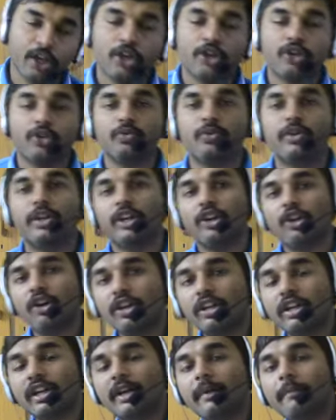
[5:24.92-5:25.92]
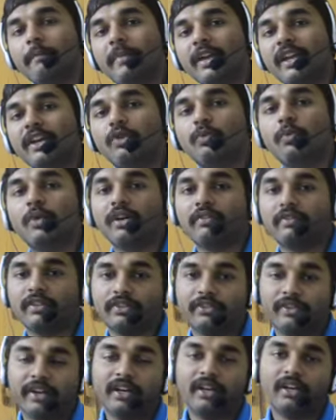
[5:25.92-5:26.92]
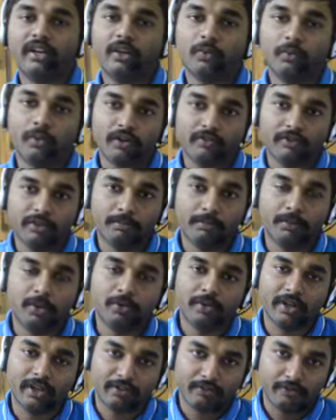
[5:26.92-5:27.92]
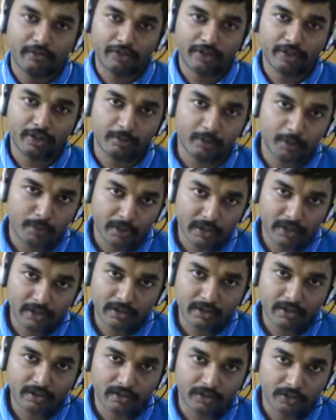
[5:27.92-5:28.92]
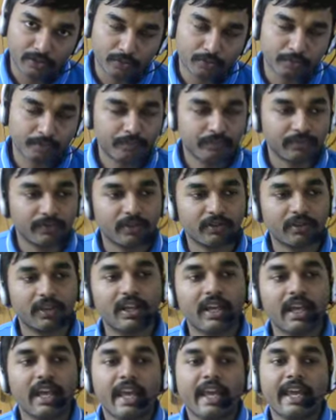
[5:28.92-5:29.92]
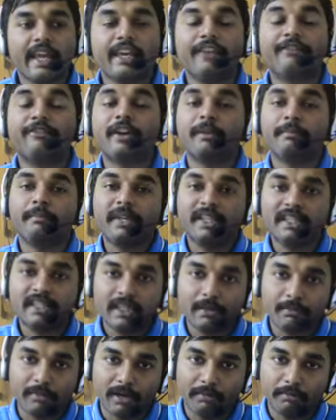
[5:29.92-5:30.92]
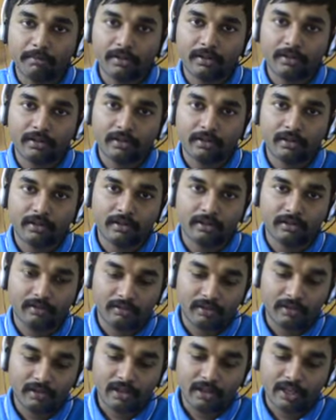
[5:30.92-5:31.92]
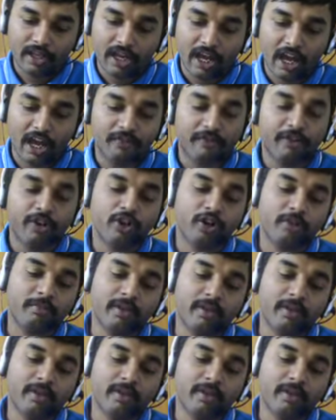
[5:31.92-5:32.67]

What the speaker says: You cannot paint one with red and one with blue and differentiate between the two. Okay, if I mix them up, okay, I will not be